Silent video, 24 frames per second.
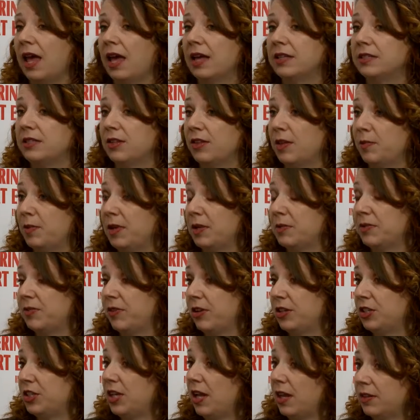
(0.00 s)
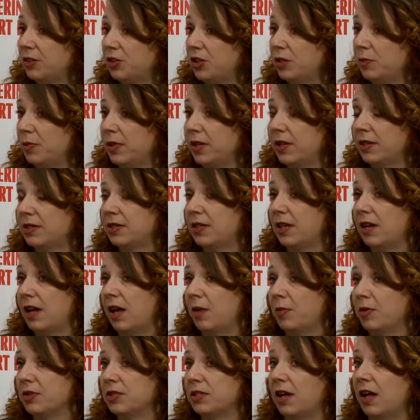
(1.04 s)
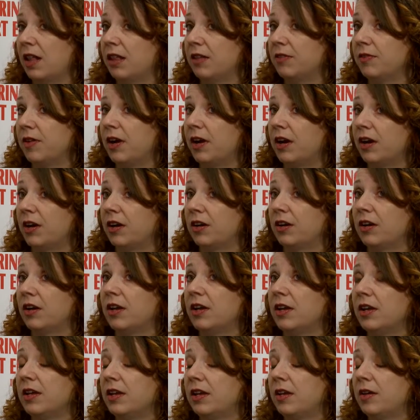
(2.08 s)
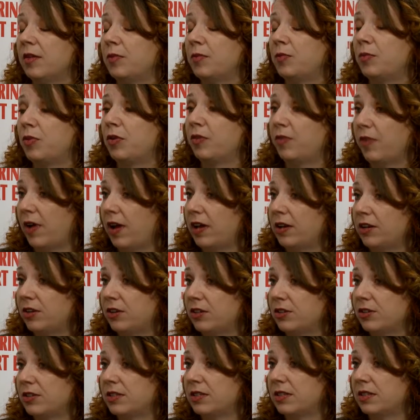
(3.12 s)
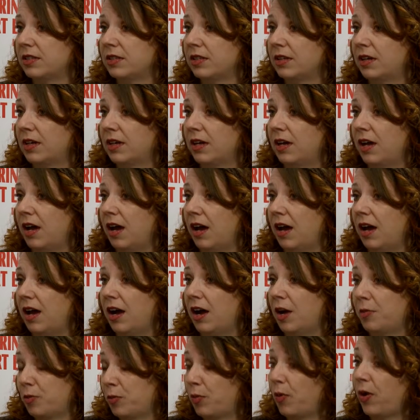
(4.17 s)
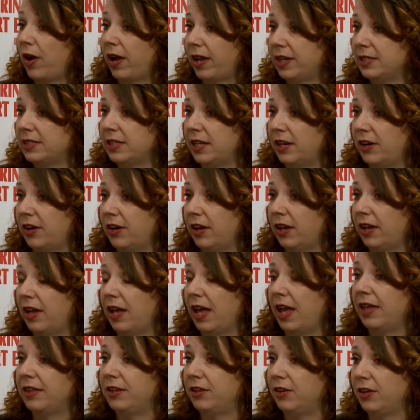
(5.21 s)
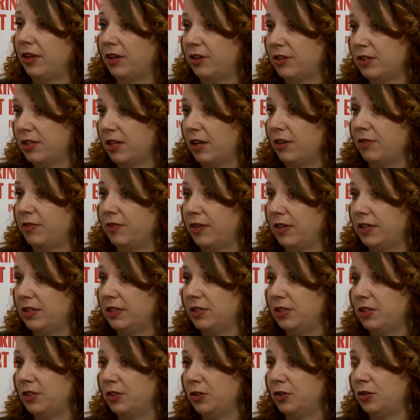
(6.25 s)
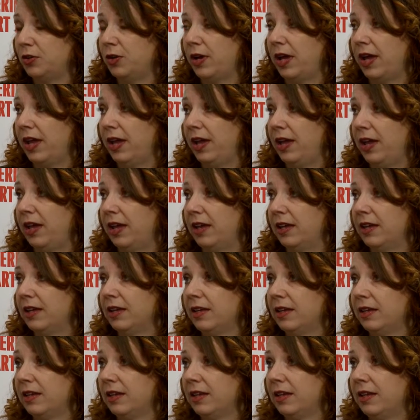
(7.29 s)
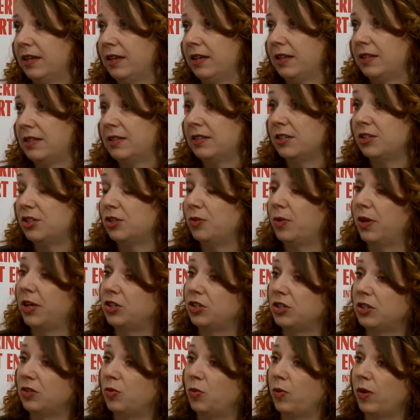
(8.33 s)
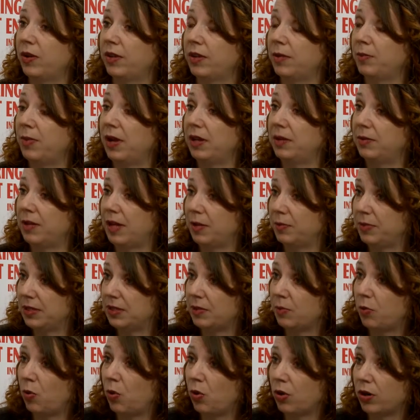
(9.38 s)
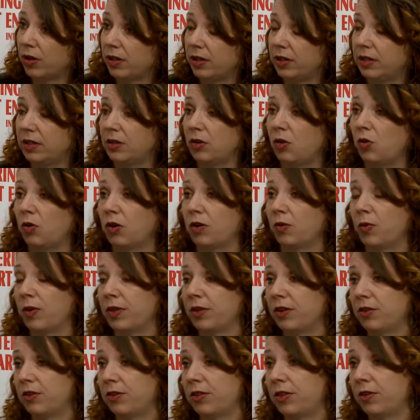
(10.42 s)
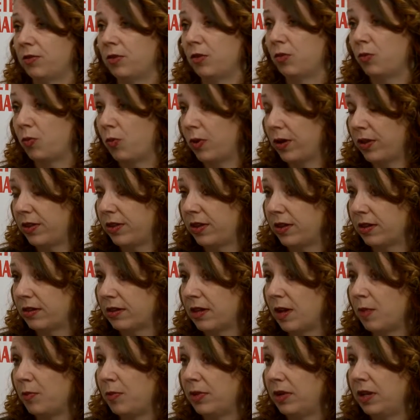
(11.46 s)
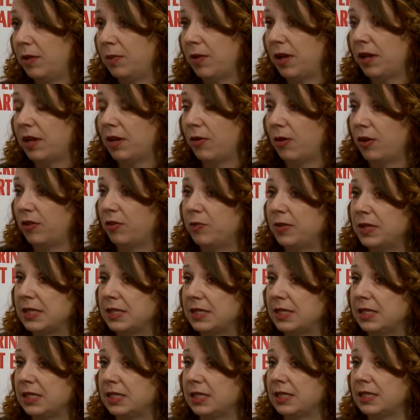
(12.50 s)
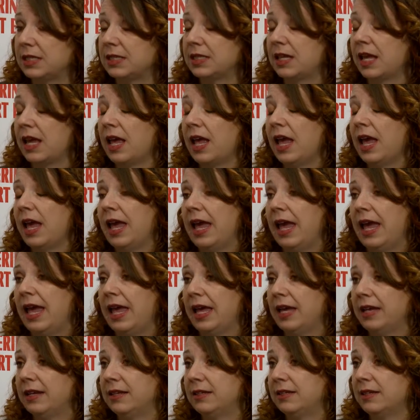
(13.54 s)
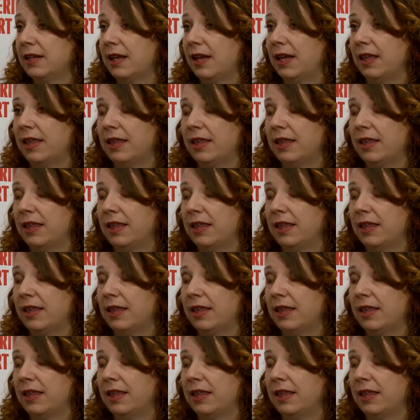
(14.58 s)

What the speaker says: And so that becomes very challenging, because then almost all of our providers are proprietary, and you get yourself into a situation where it might not be supported, or where the company might go out of business, and